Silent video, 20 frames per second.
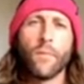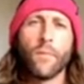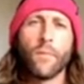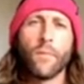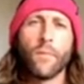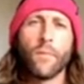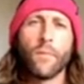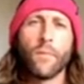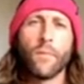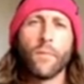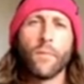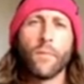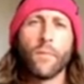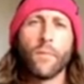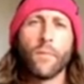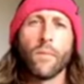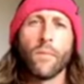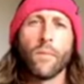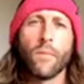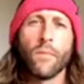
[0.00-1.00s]

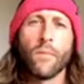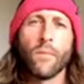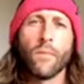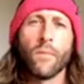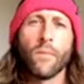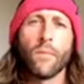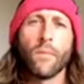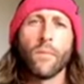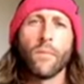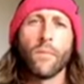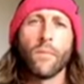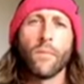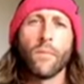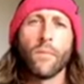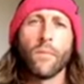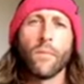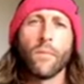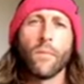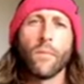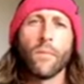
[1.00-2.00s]

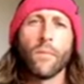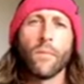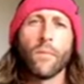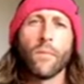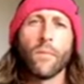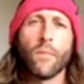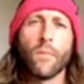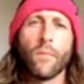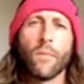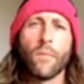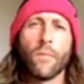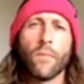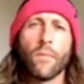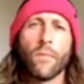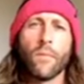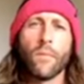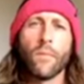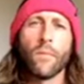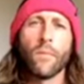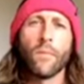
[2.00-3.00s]

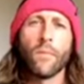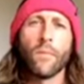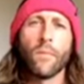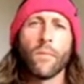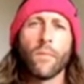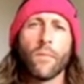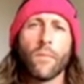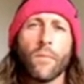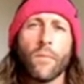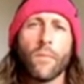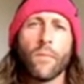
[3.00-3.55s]
No words are spoken by the person on screen.